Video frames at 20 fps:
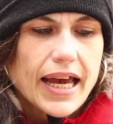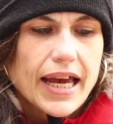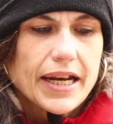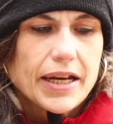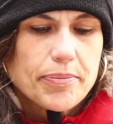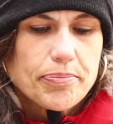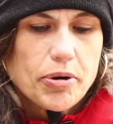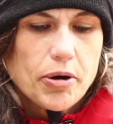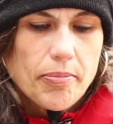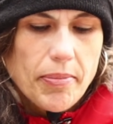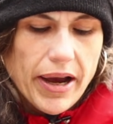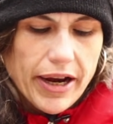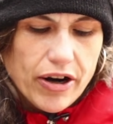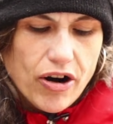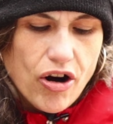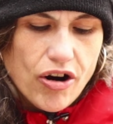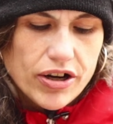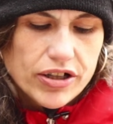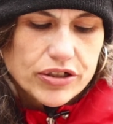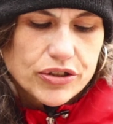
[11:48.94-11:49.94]
And he put my
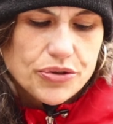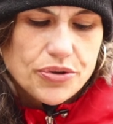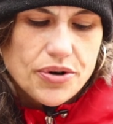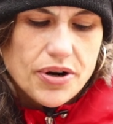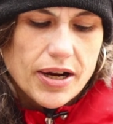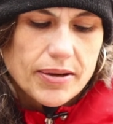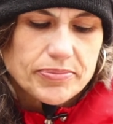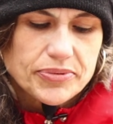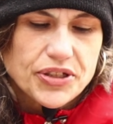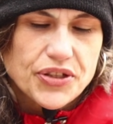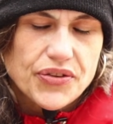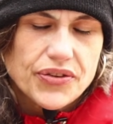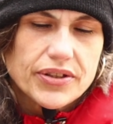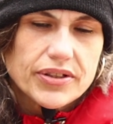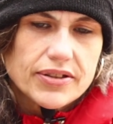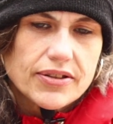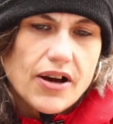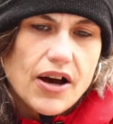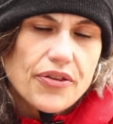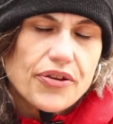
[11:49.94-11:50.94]
car door up to
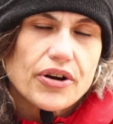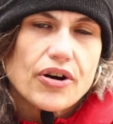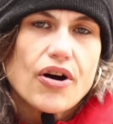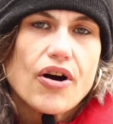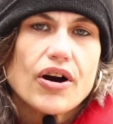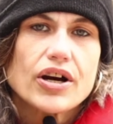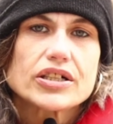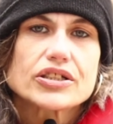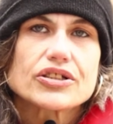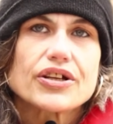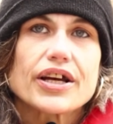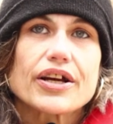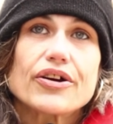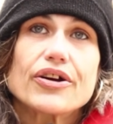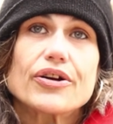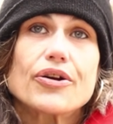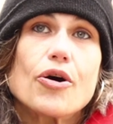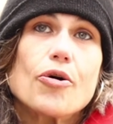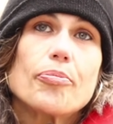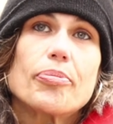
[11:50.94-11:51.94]
the other car so I
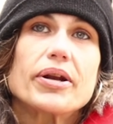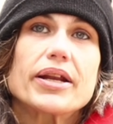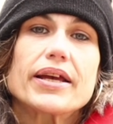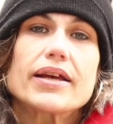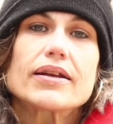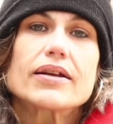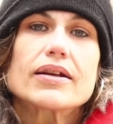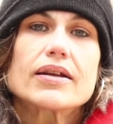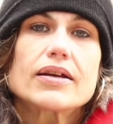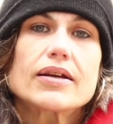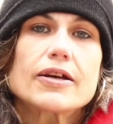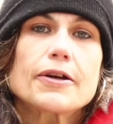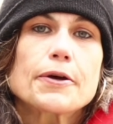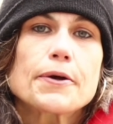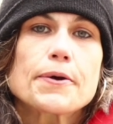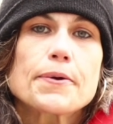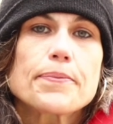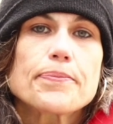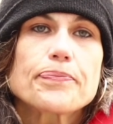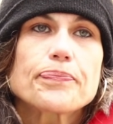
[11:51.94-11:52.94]
couldn't open it.
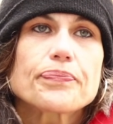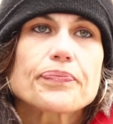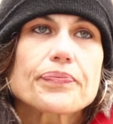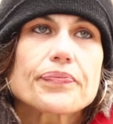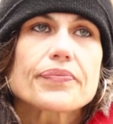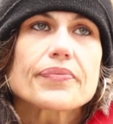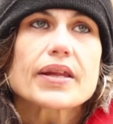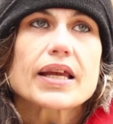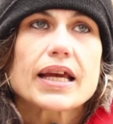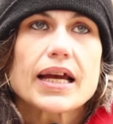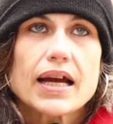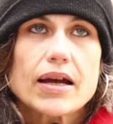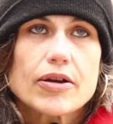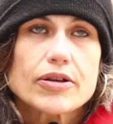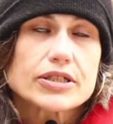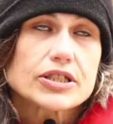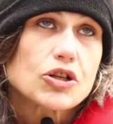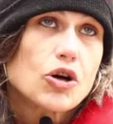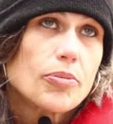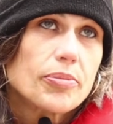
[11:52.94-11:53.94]
He
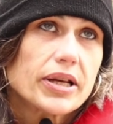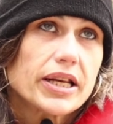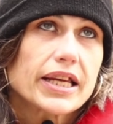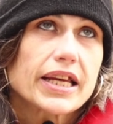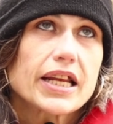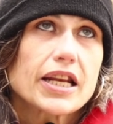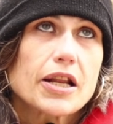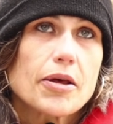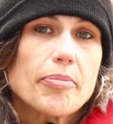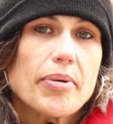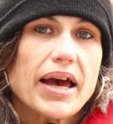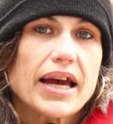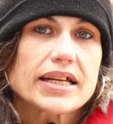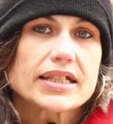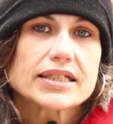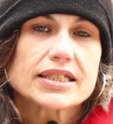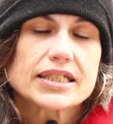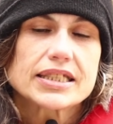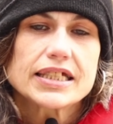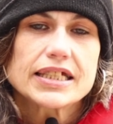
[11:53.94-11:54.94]
just told me to get in the
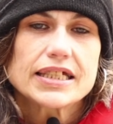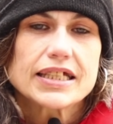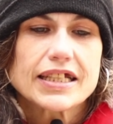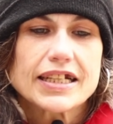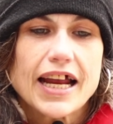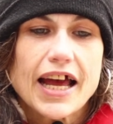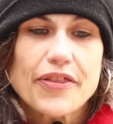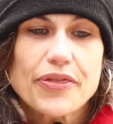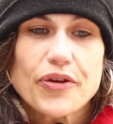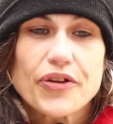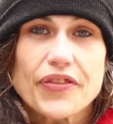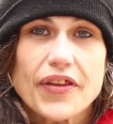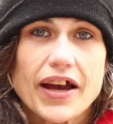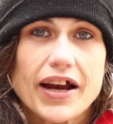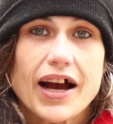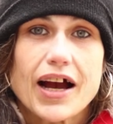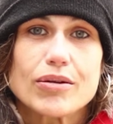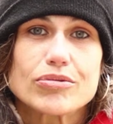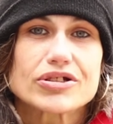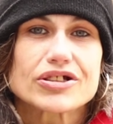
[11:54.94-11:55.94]
back seat, and I thought
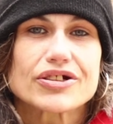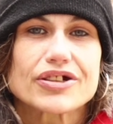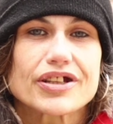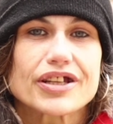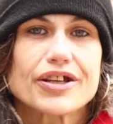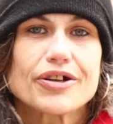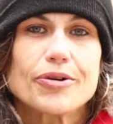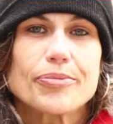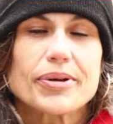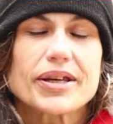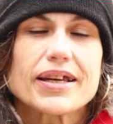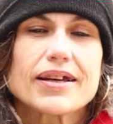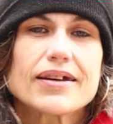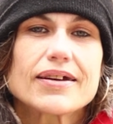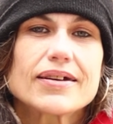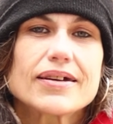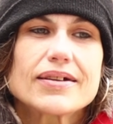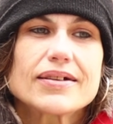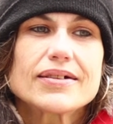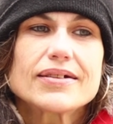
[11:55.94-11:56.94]
that guy was going to kill me.
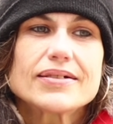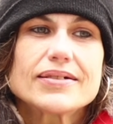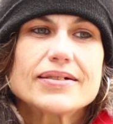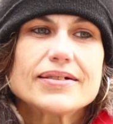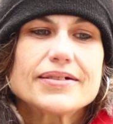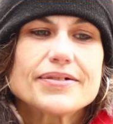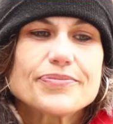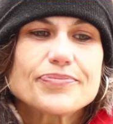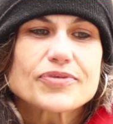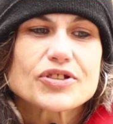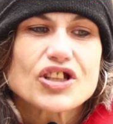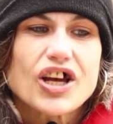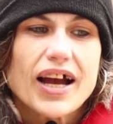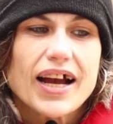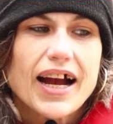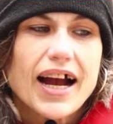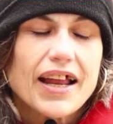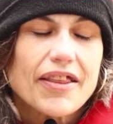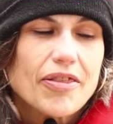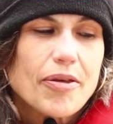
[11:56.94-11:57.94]
So
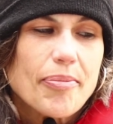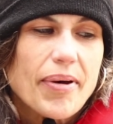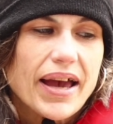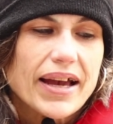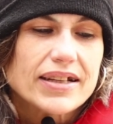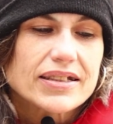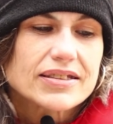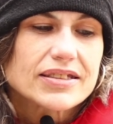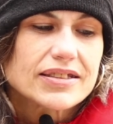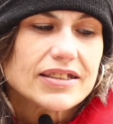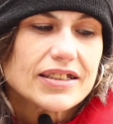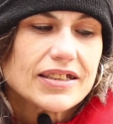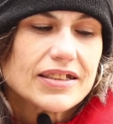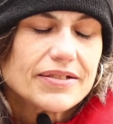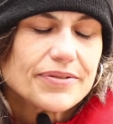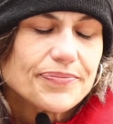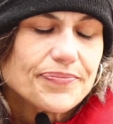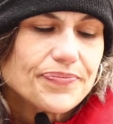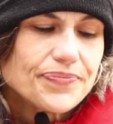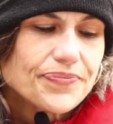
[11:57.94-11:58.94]
I got in the back
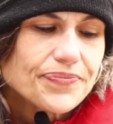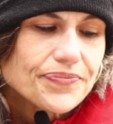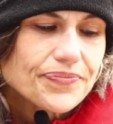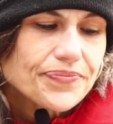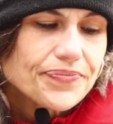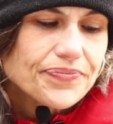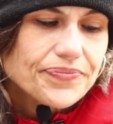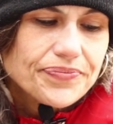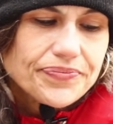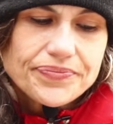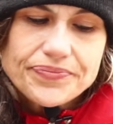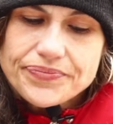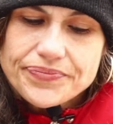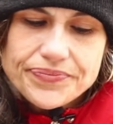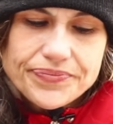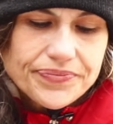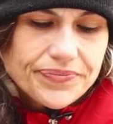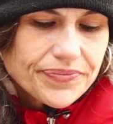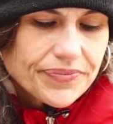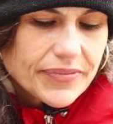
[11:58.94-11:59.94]
seat.
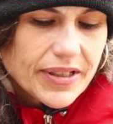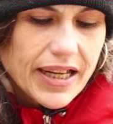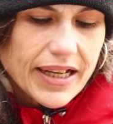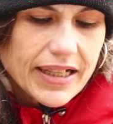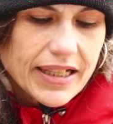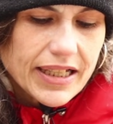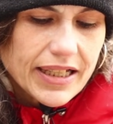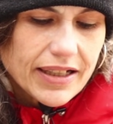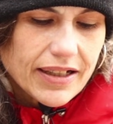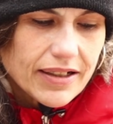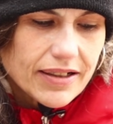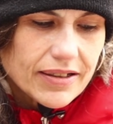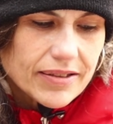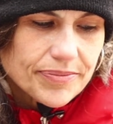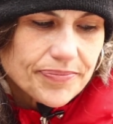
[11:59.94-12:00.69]
Then he